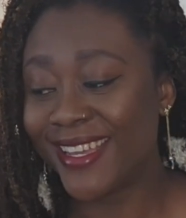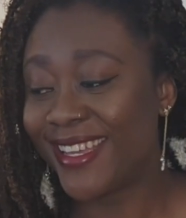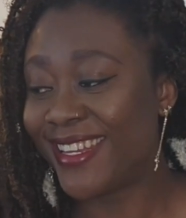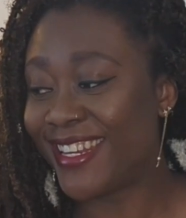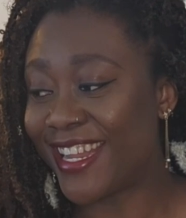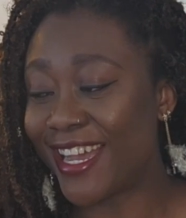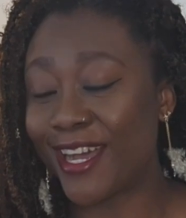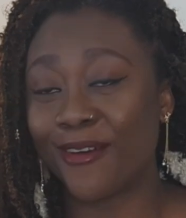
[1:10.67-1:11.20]

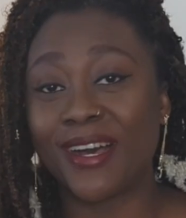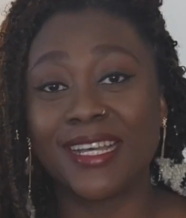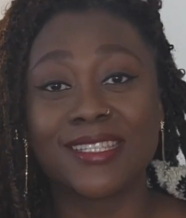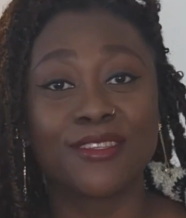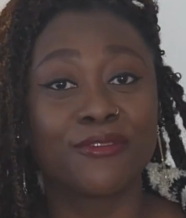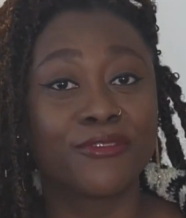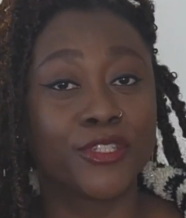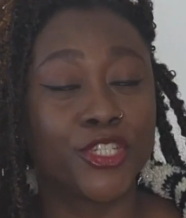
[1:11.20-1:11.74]
Now, as a
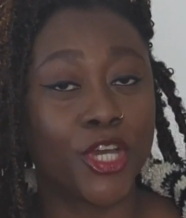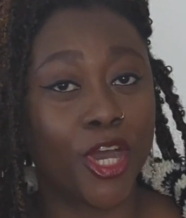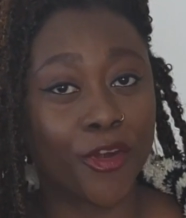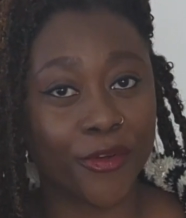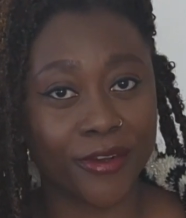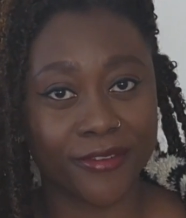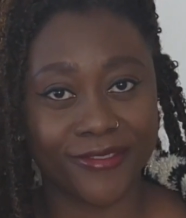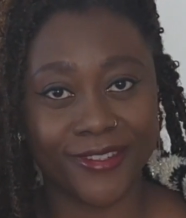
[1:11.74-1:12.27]

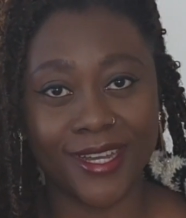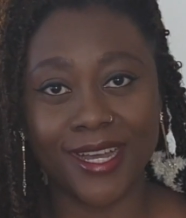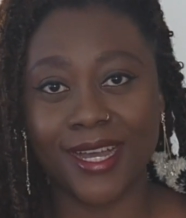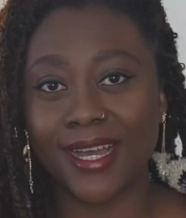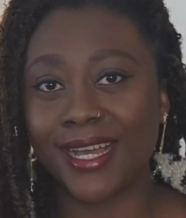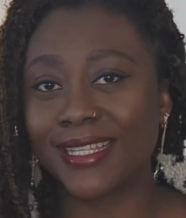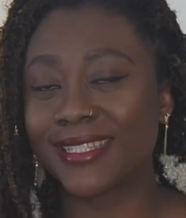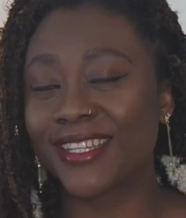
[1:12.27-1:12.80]

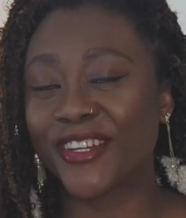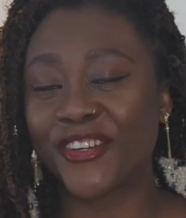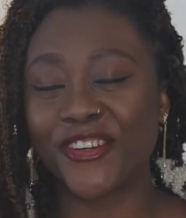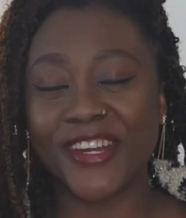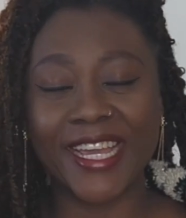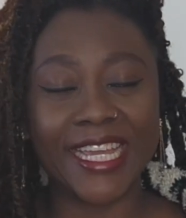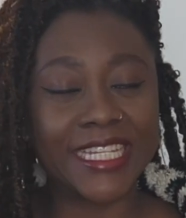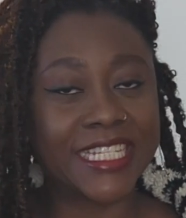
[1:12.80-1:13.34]
photographer, as a
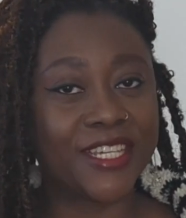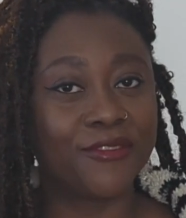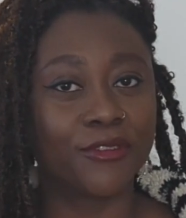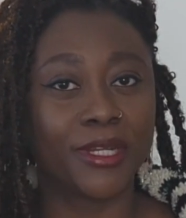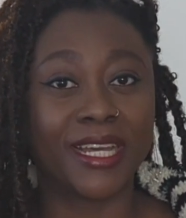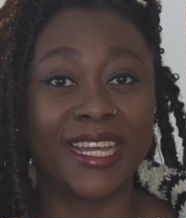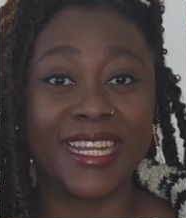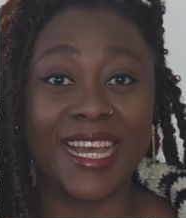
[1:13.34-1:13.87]
creative, or
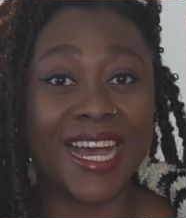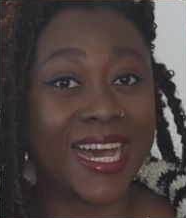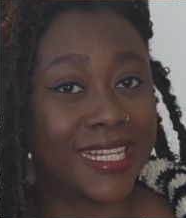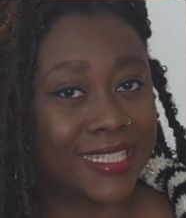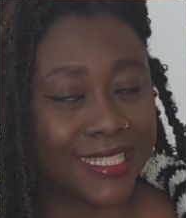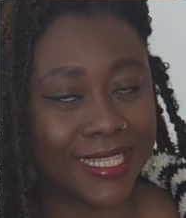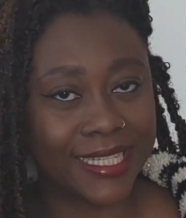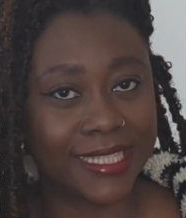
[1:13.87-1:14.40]
an
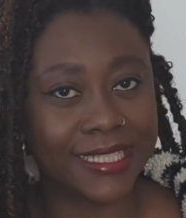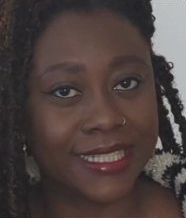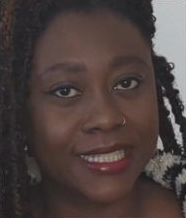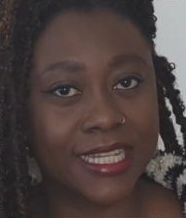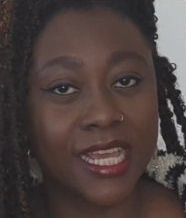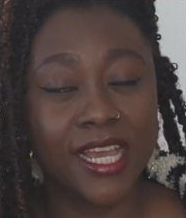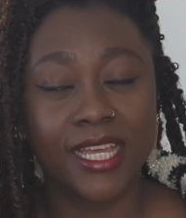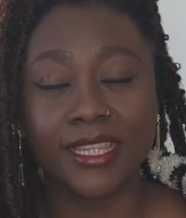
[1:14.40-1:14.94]
artist,
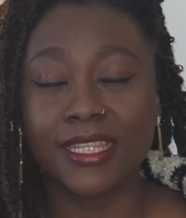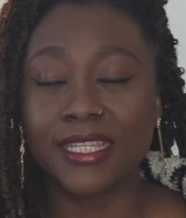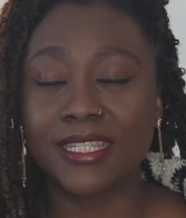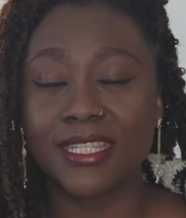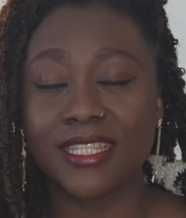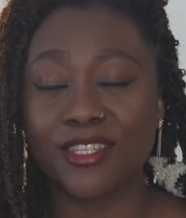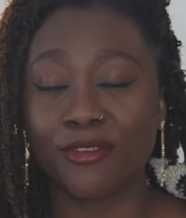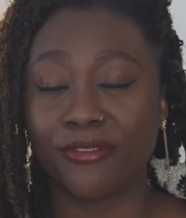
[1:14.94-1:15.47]
this
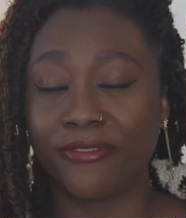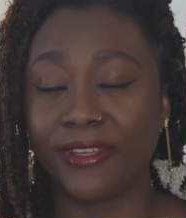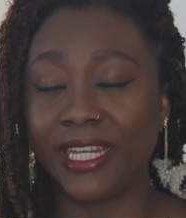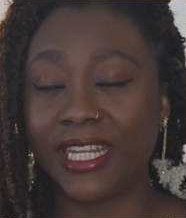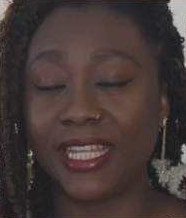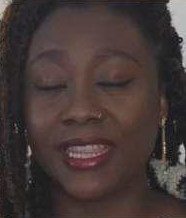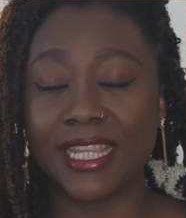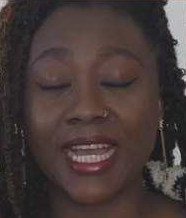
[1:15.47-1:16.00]
is a
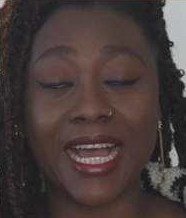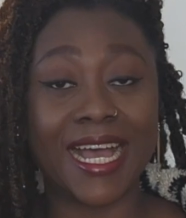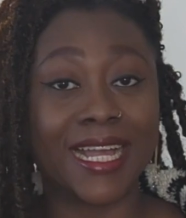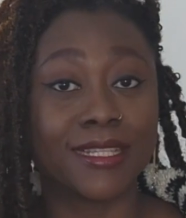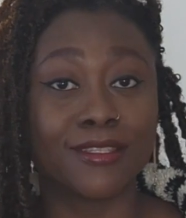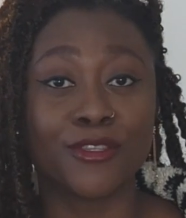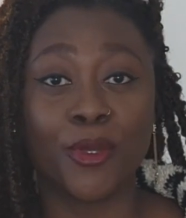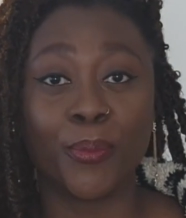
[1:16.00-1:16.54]
feeling that at
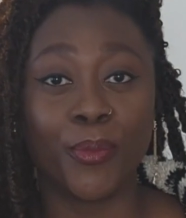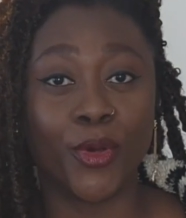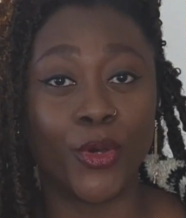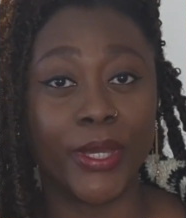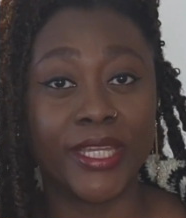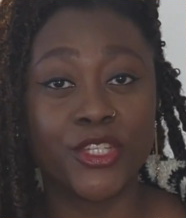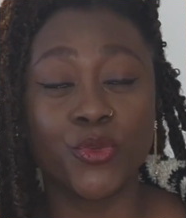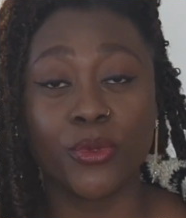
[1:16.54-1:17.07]
some
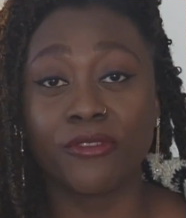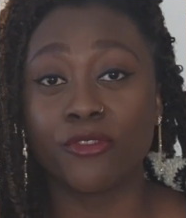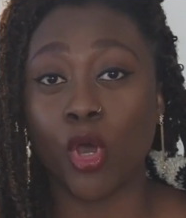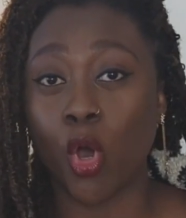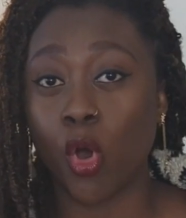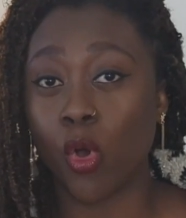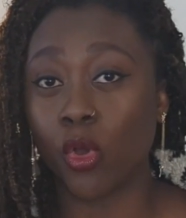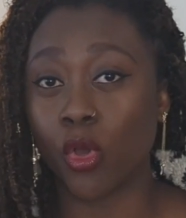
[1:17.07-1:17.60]
point we've
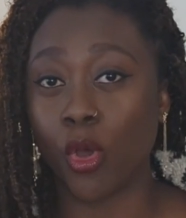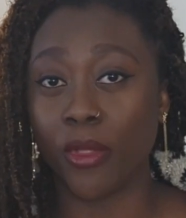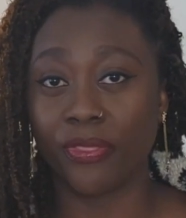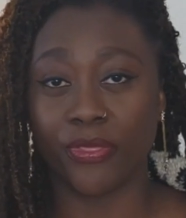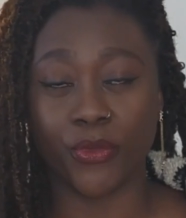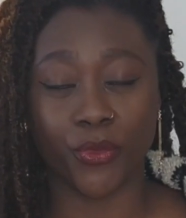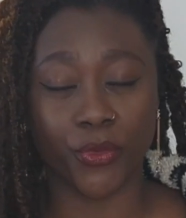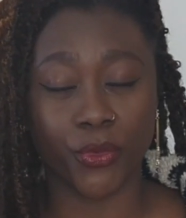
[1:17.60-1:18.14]
all gone
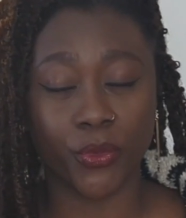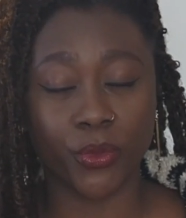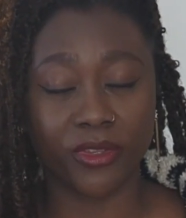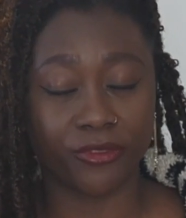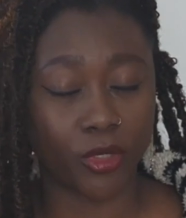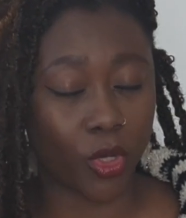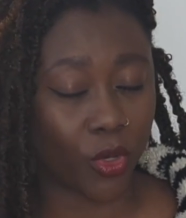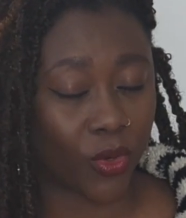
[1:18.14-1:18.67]
through, we've
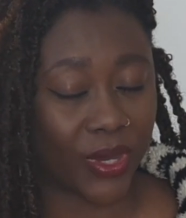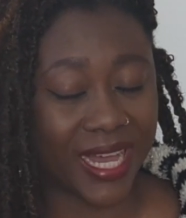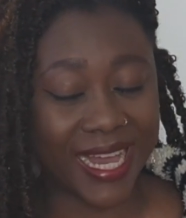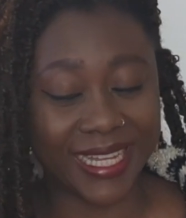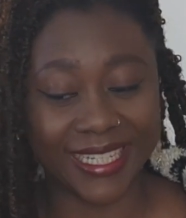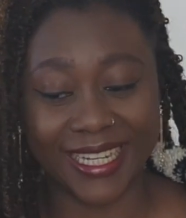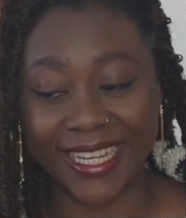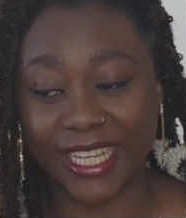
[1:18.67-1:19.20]
all
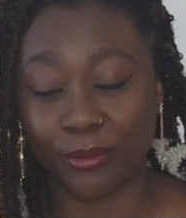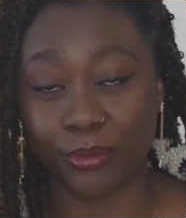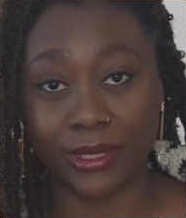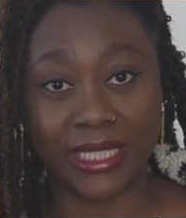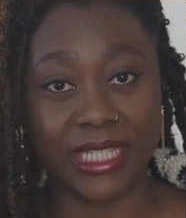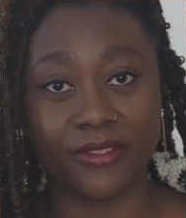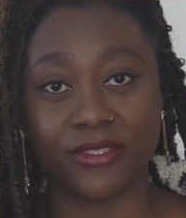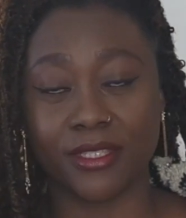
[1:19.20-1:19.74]
had like
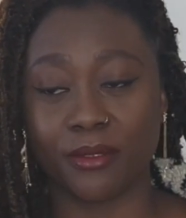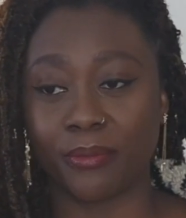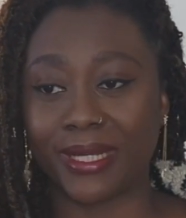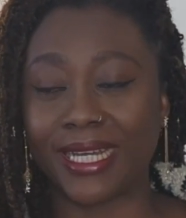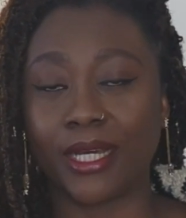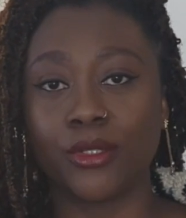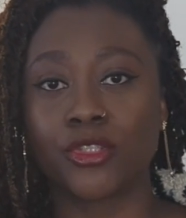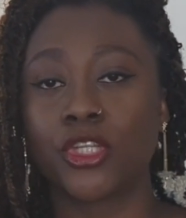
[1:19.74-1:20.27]
beliefs
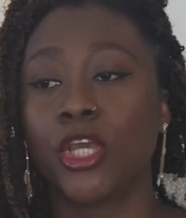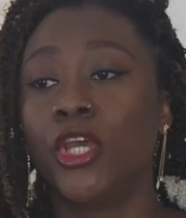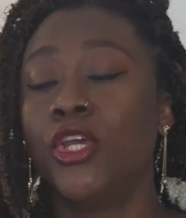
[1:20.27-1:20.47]
about.